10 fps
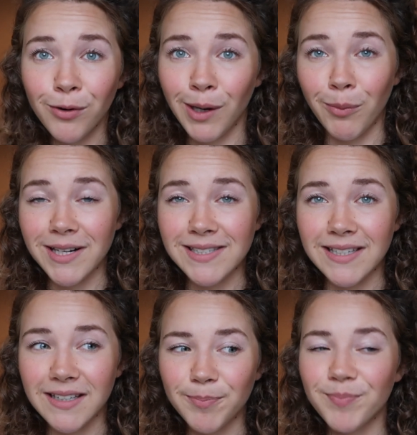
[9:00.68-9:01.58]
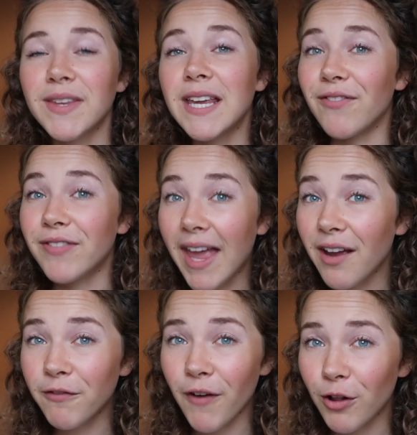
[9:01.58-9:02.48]
don't really want to see. If they
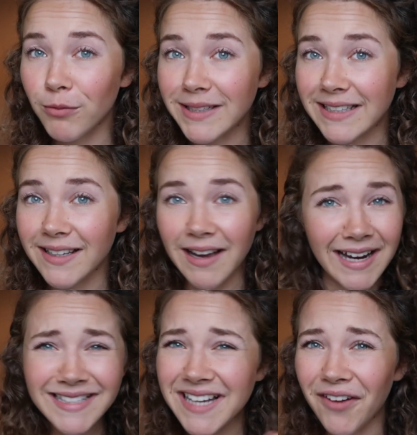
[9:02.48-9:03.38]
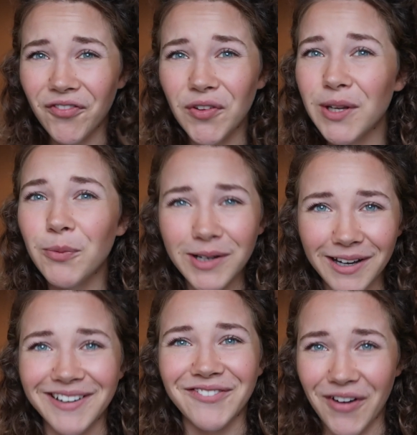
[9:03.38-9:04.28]
unfollow me, I definitely want to
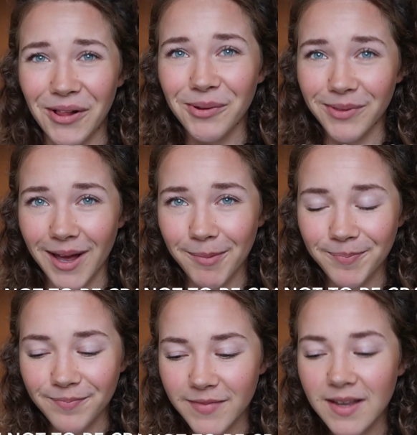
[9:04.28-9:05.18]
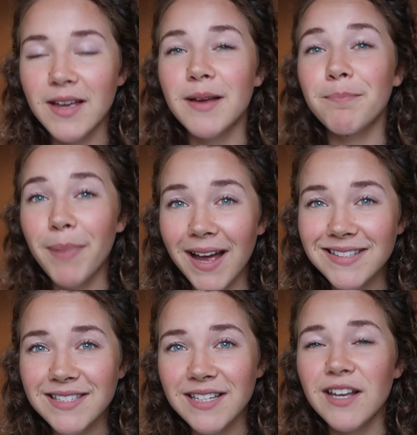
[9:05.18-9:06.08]
unfollow them.
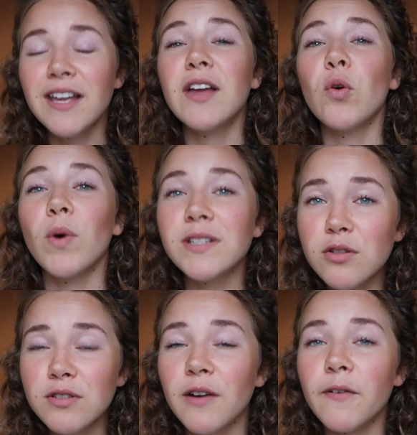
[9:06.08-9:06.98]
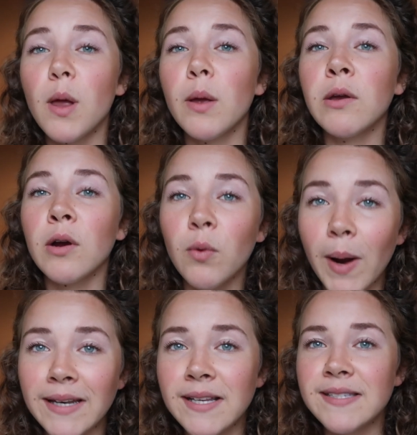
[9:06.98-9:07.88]
But once you start following your
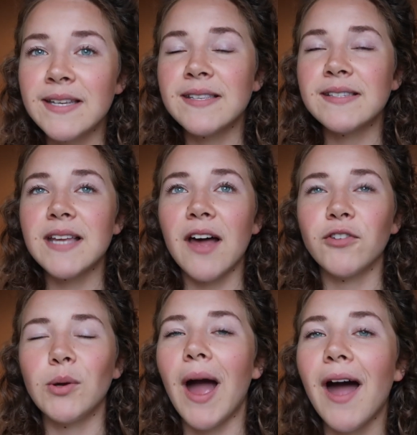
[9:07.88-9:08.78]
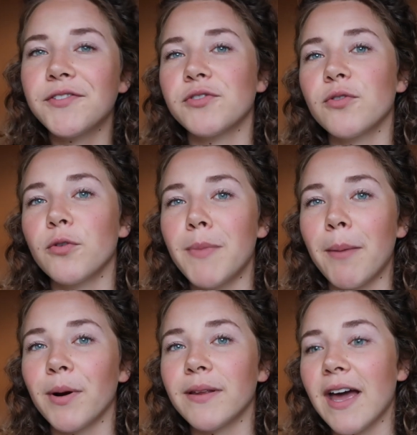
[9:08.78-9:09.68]
acquaintances and stuff, you have to
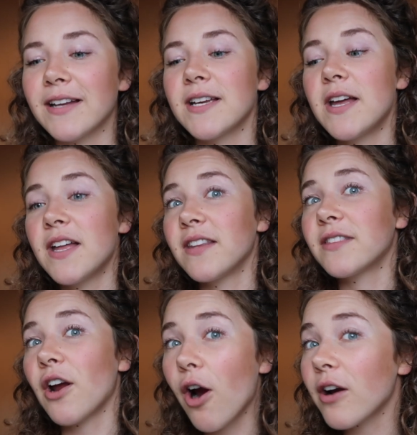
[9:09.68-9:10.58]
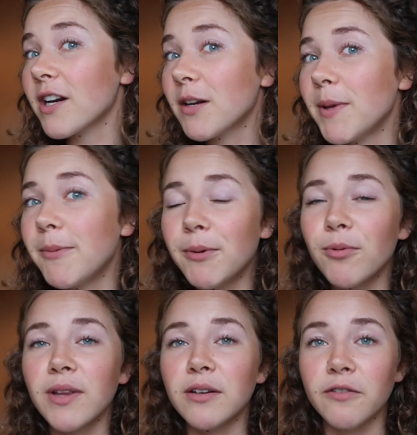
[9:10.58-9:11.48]
remember that there are going to be
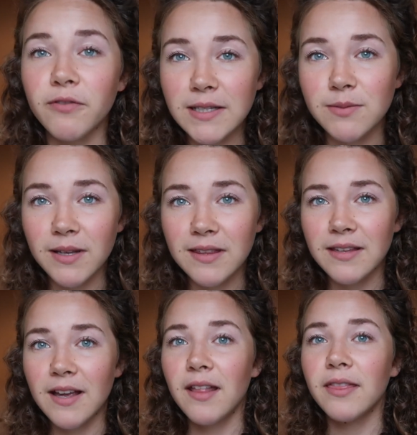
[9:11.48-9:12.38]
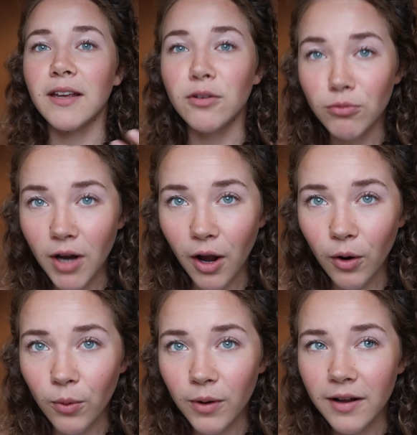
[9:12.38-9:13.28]
people that you're friends with that you
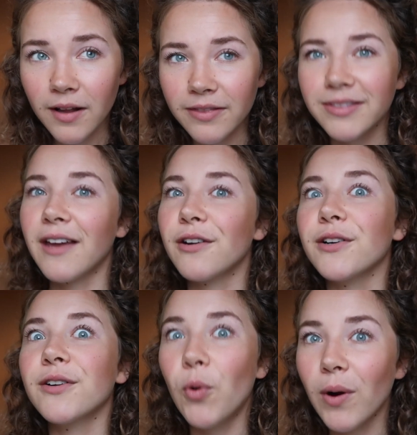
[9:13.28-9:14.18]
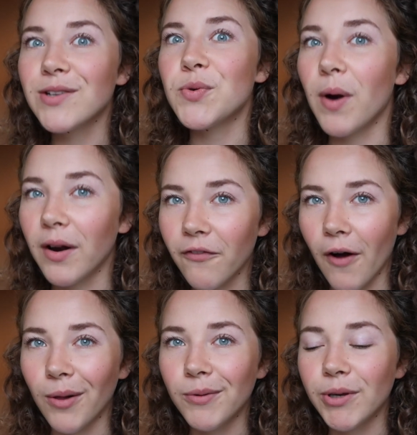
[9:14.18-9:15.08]
know that are going to
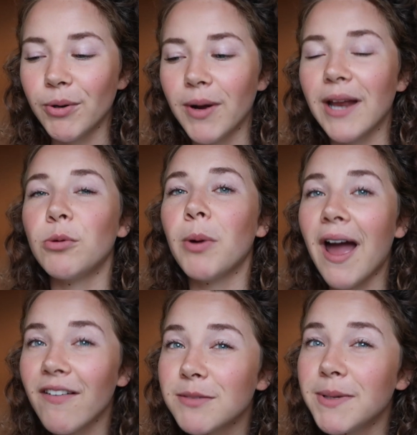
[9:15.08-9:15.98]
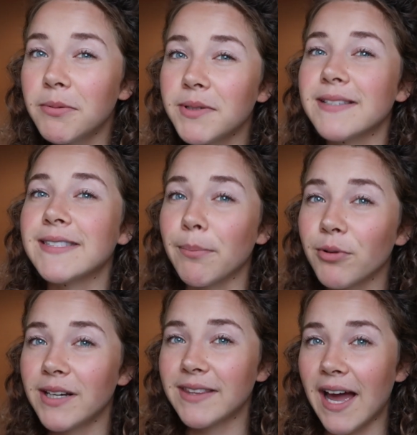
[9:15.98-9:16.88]
unfollow you. And you have to be able to
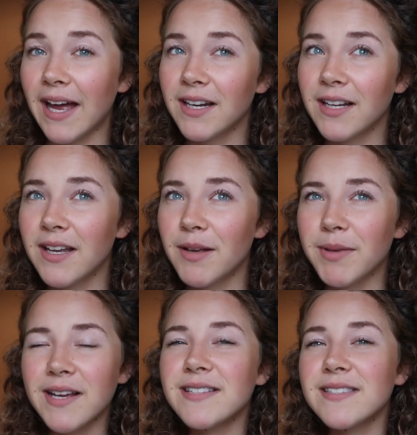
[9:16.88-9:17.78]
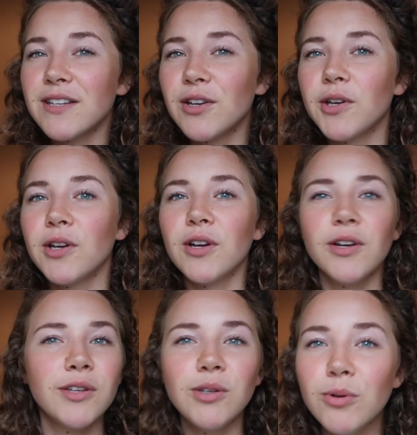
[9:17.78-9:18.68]
separate that, because
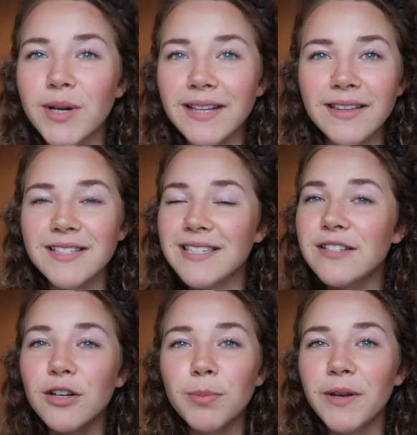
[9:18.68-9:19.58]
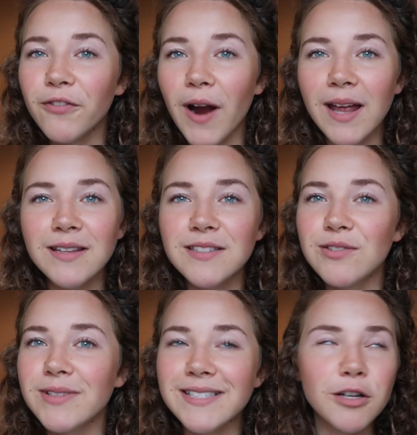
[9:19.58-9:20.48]
you can still be friends.
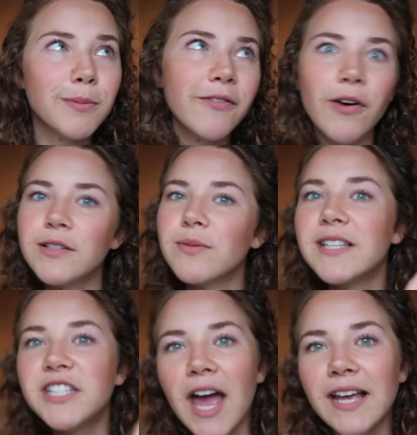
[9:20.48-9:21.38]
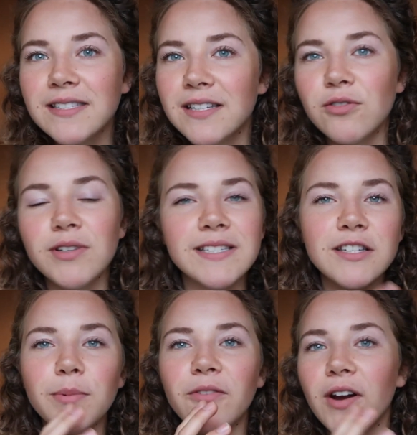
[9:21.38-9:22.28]
You can still be friends with Jess, and you can
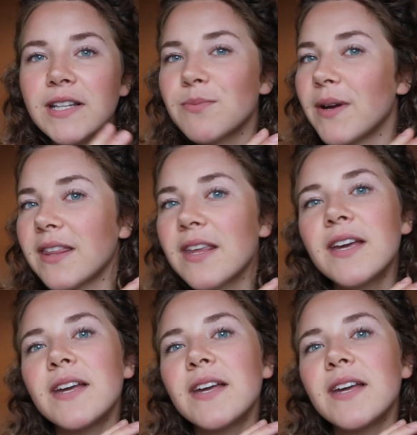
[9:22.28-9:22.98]
still be friends with